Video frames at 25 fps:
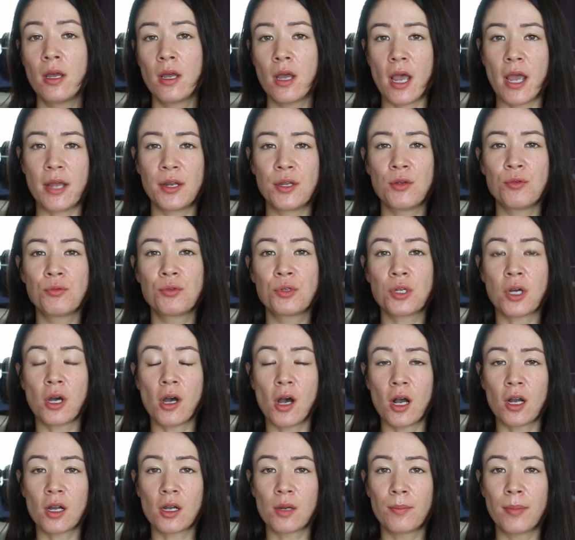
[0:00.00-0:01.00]
I do
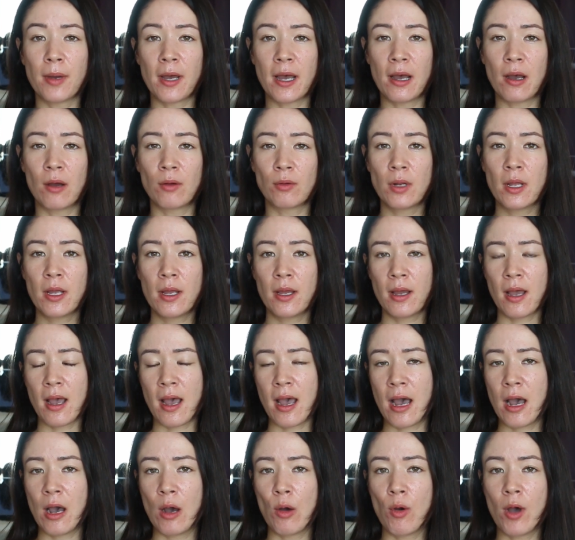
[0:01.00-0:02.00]
talk about
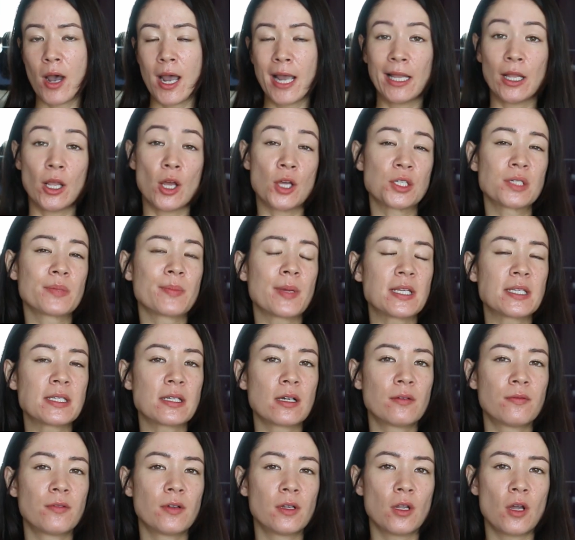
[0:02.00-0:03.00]
how I lost
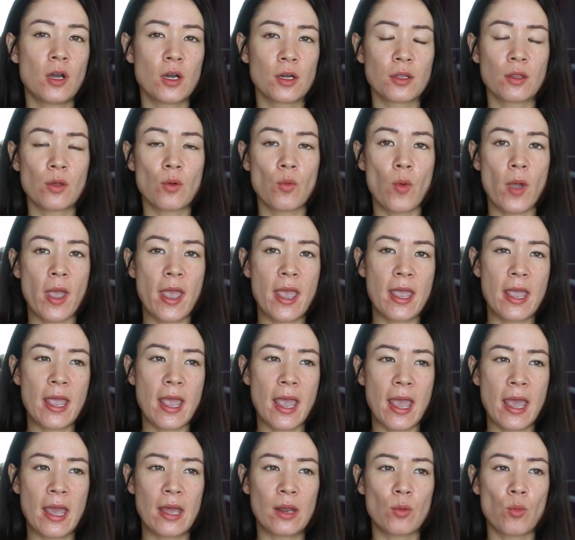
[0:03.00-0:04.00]
myself along the way
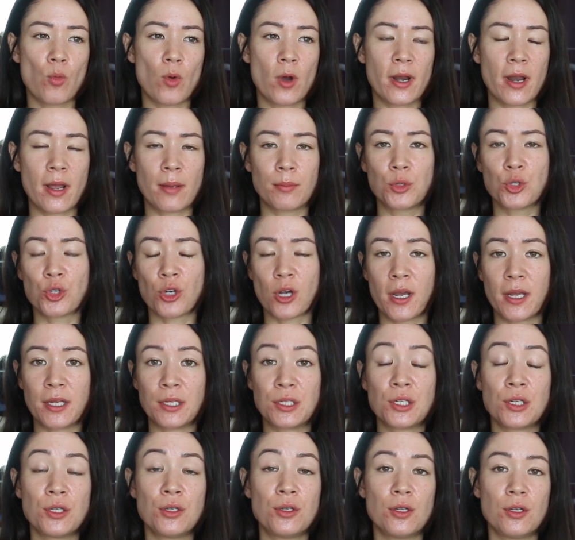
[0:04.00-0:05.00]
and what I'm
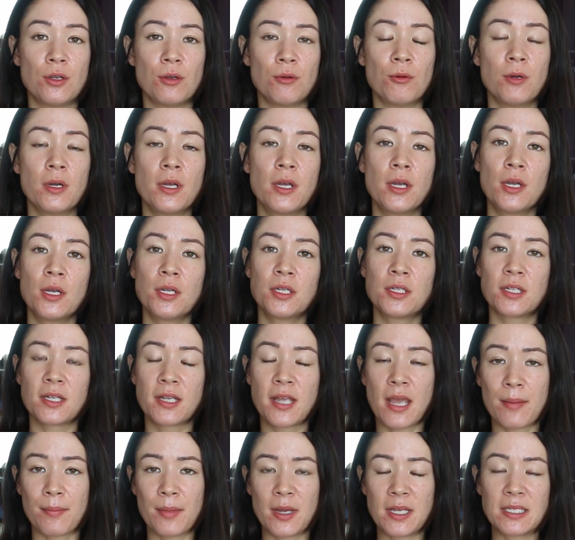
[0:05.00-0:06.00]
trying to do to
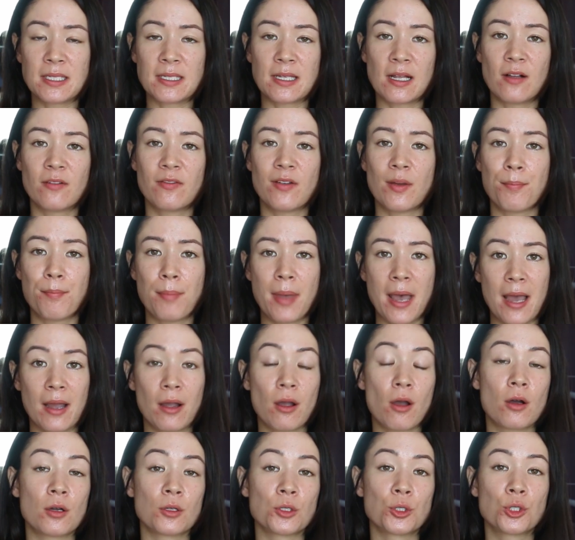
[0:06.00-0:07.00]
get myself
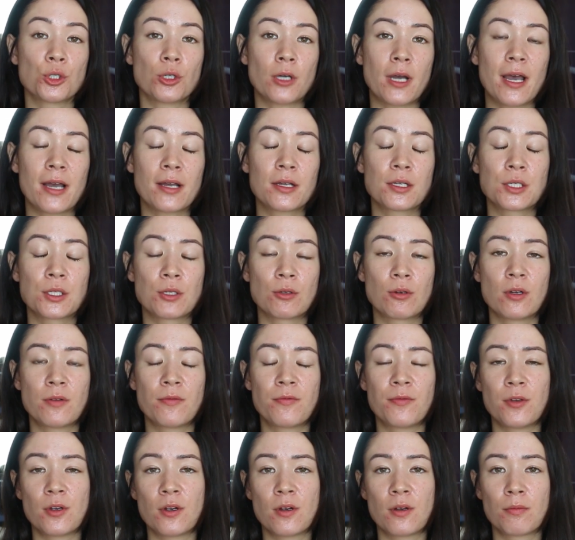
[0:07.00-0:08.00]
back on track. So
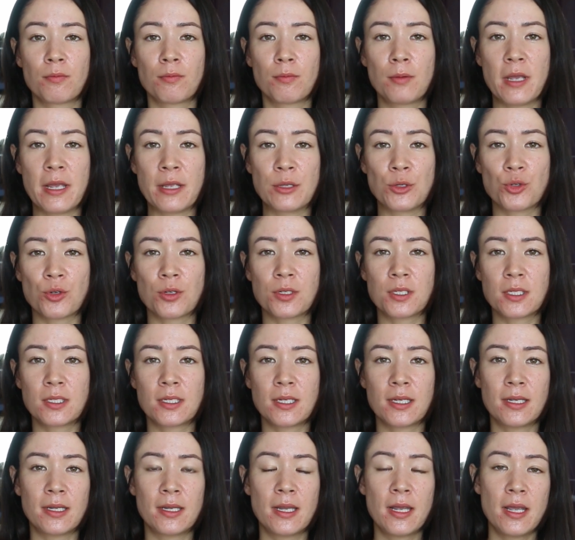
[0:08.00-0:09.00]
if you're
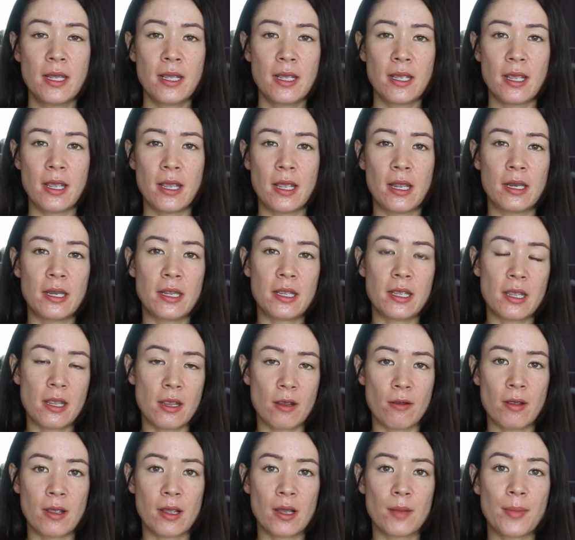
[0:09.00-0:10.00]
interested in
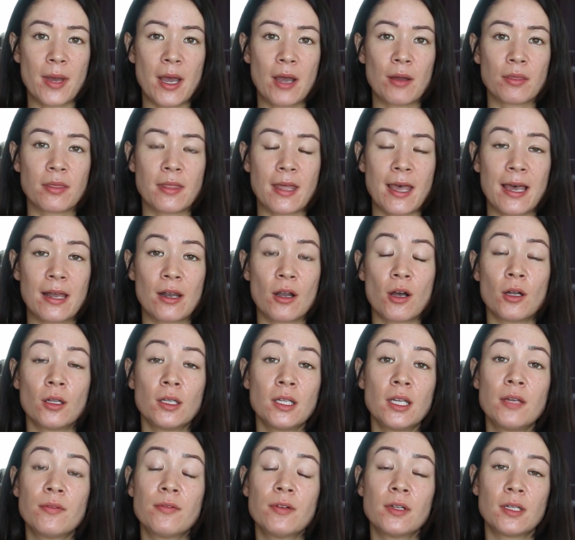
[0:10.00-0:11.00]
hearing about that, I'll
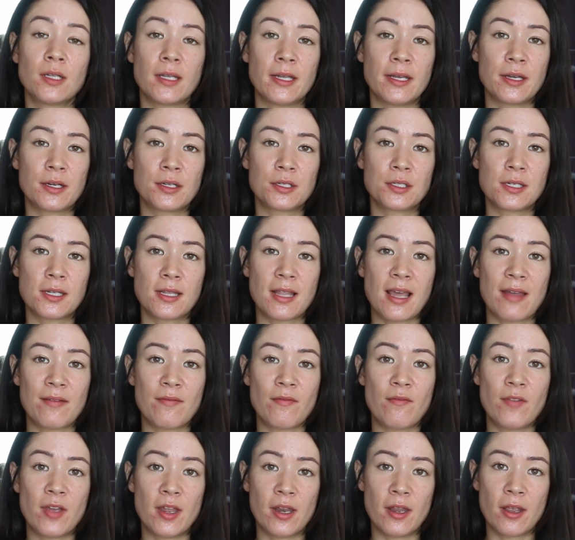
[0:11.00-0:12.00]
leave a link to
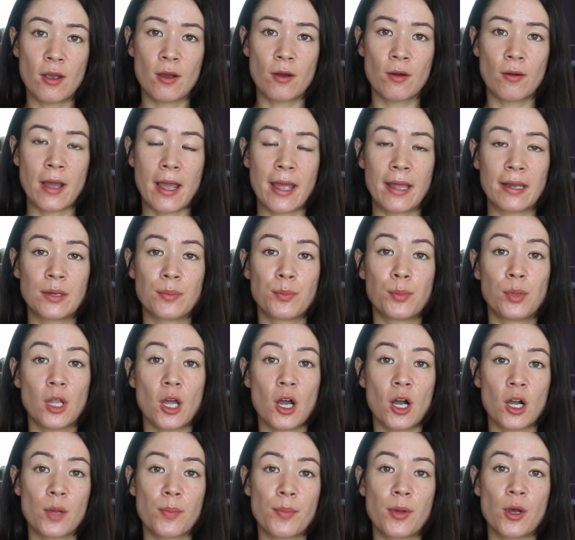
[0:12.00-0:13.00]
that video and
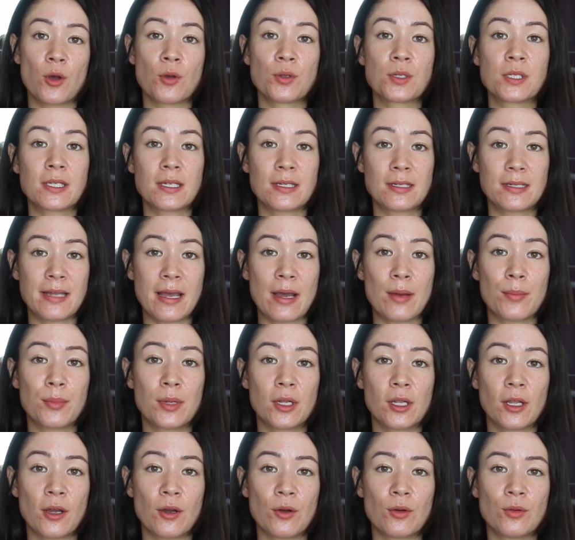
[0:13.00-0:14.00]
blog post down
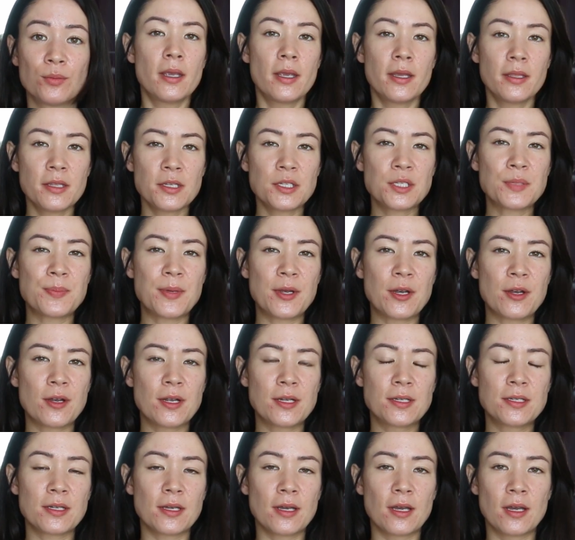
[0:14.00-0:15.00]
below. In the
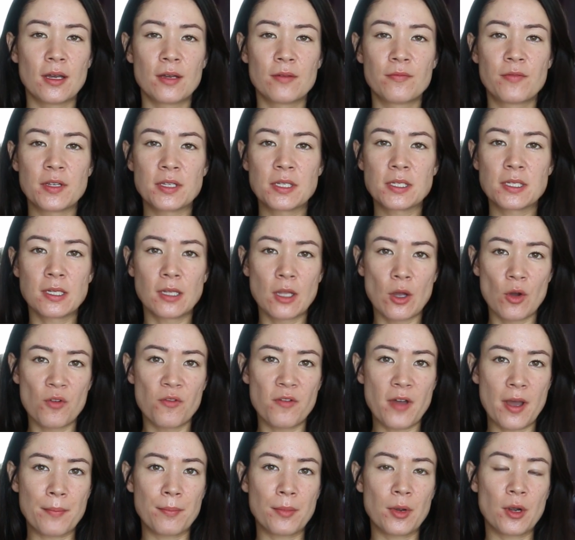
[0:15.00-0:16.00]
spirit of
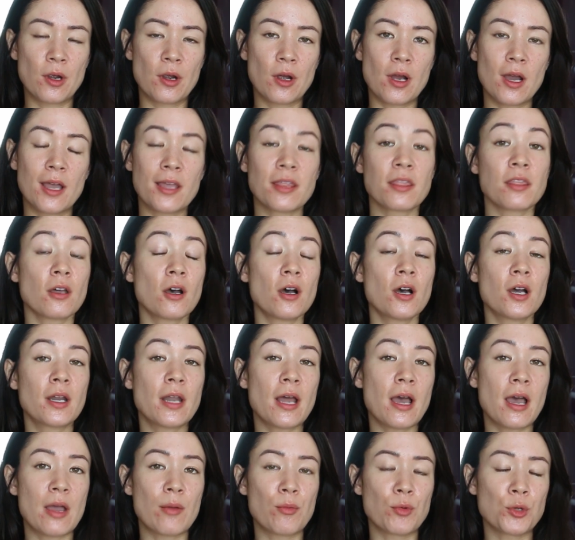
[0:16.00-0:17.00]
Slowvember, I
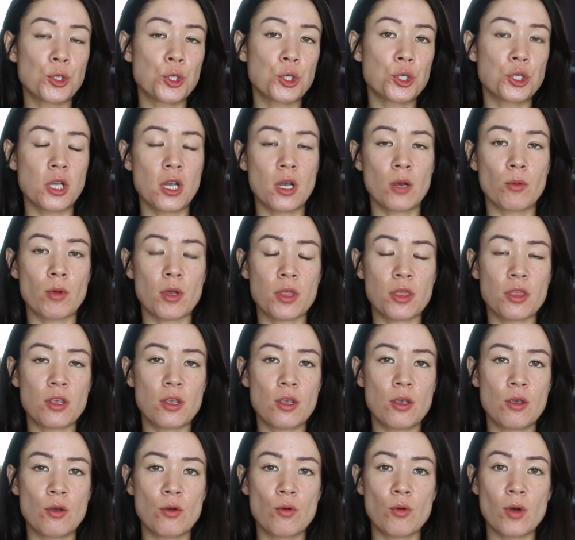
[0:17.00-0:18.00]
thought I would share with
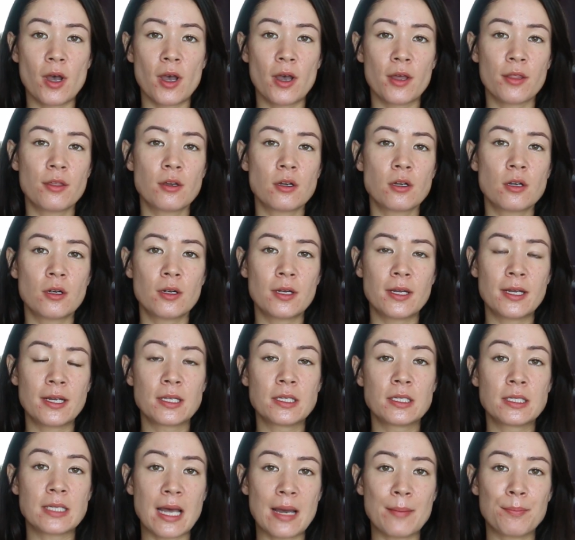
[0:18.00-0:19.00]
you other
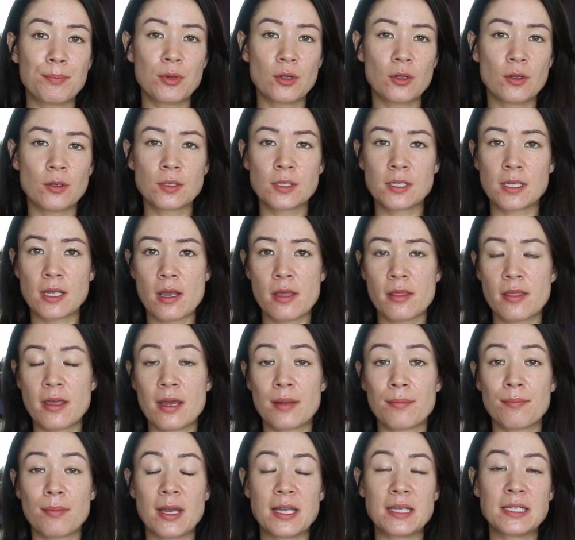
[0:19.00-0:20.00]
examples
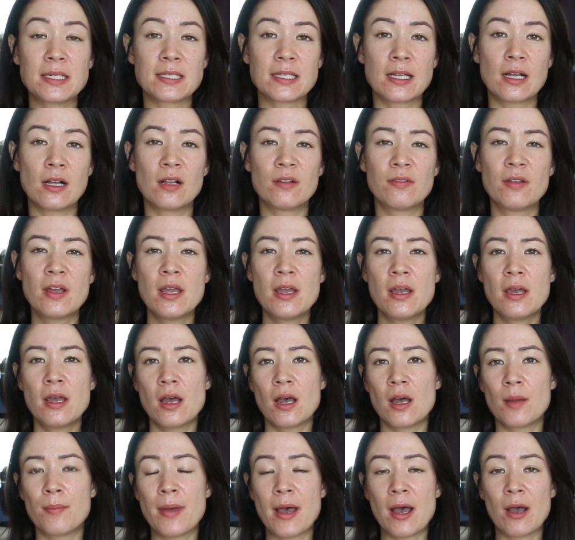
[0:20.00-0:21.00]
than myself
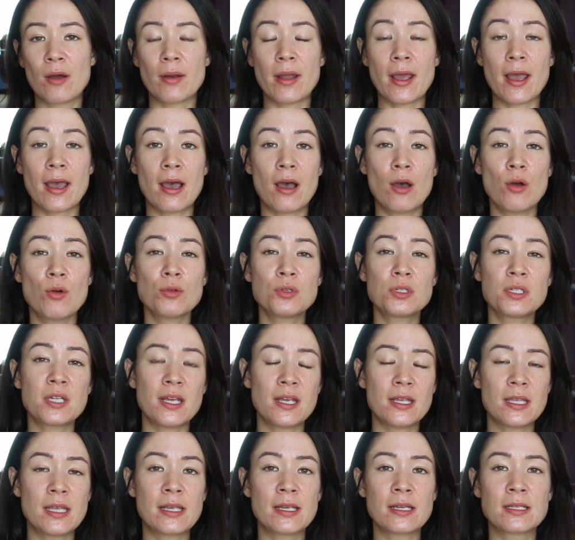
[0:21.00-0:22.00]
about how
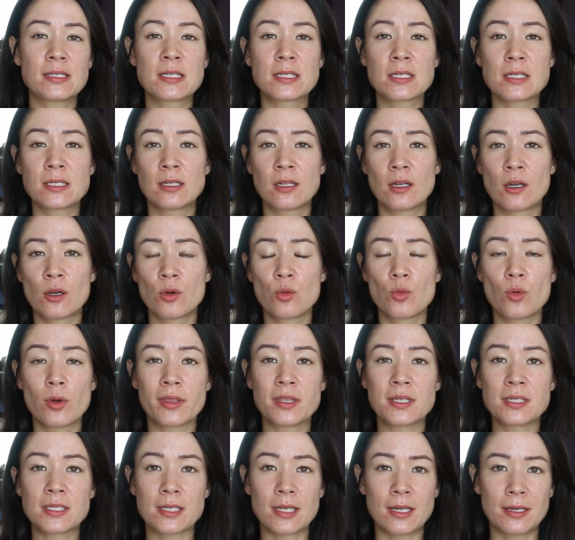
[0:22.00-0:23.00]
taking it slow
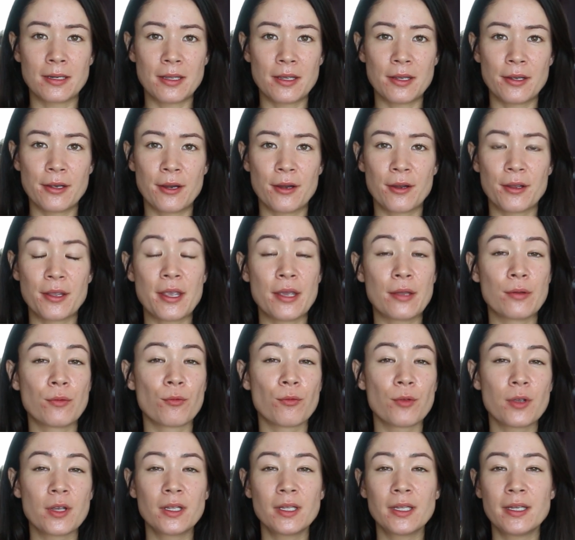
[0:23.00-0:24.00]
with skincare
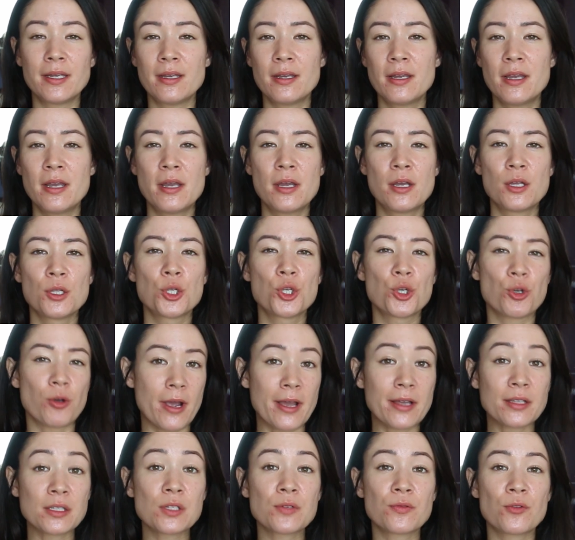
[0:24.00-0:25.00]
can really
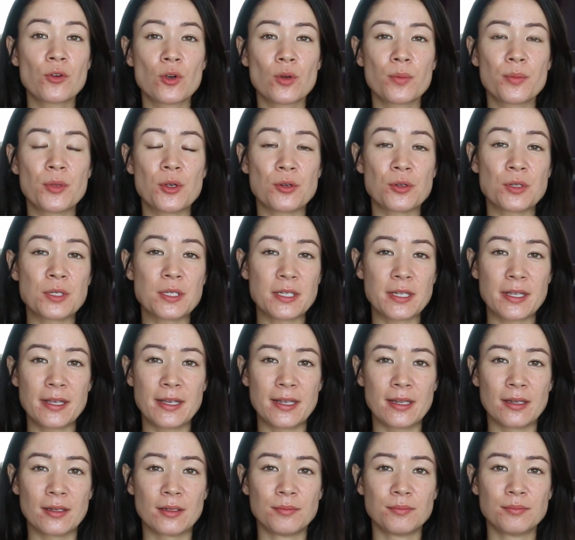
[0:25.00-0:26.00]
transform your
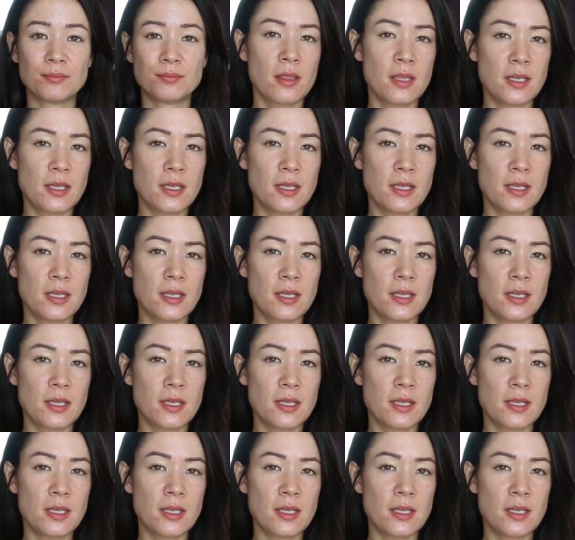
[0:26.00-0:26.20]
skin.